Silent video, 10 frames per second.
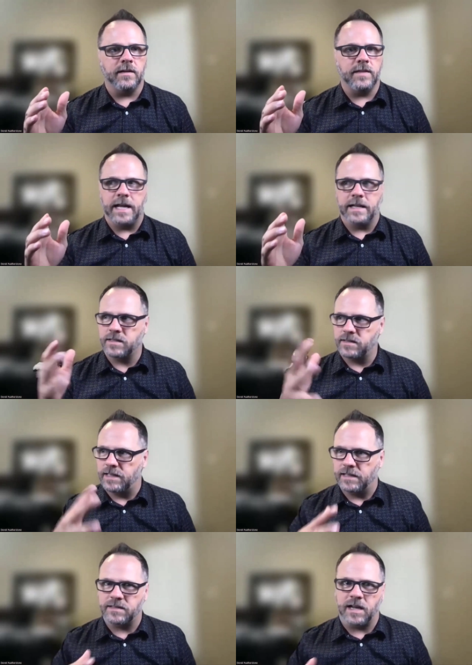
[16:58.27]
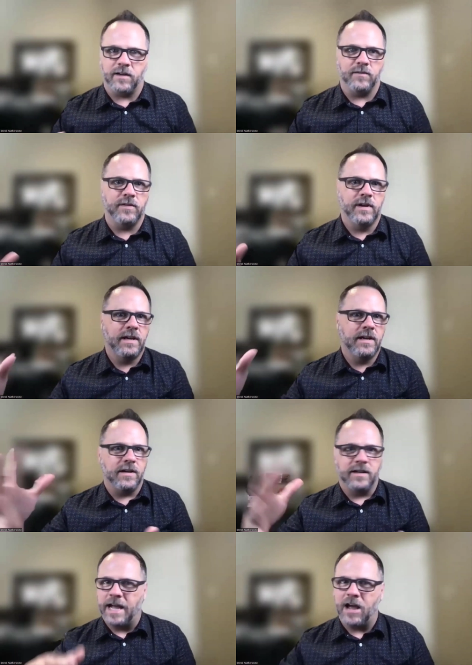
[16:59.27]
that's kind of
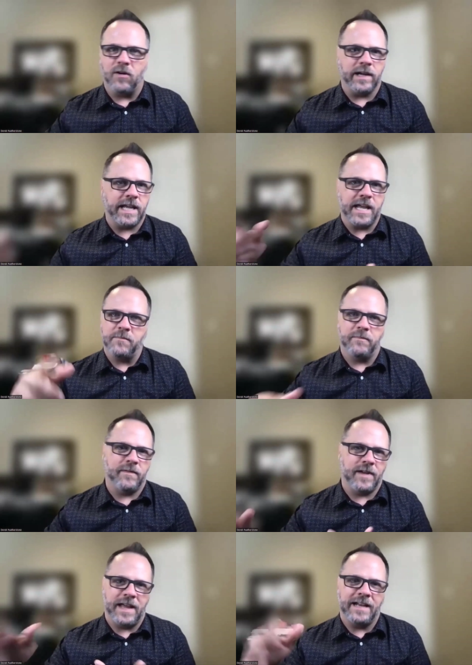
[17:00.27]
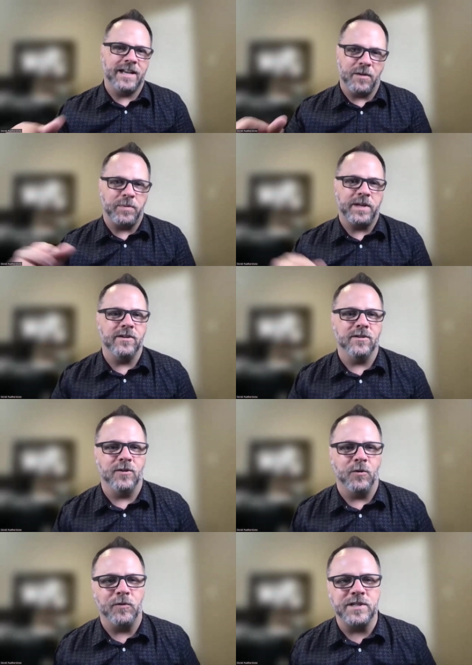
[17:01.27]
how I ended up here.
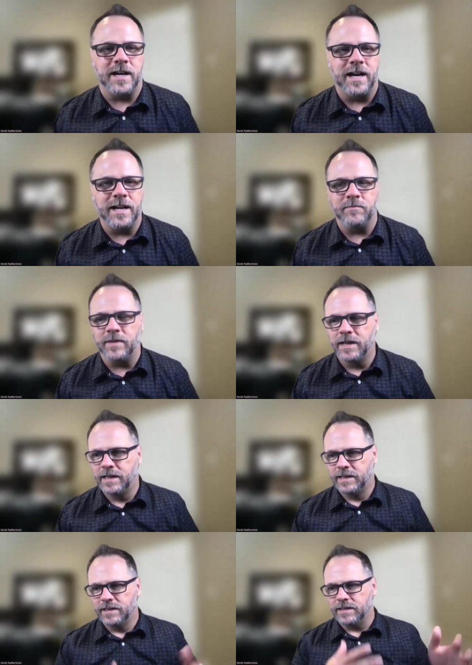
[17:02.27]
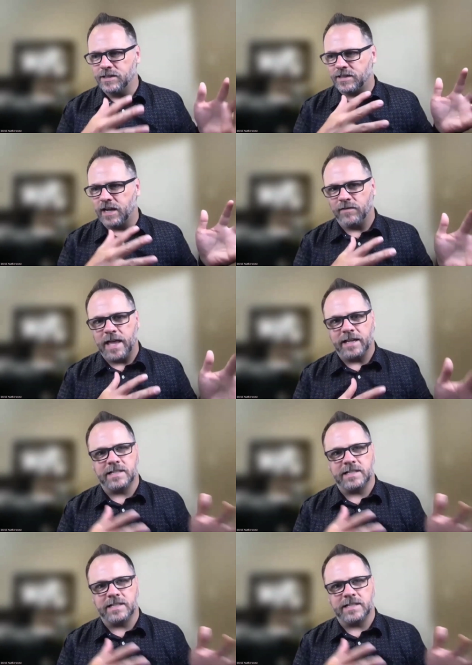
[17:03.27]
Over time, just kind of that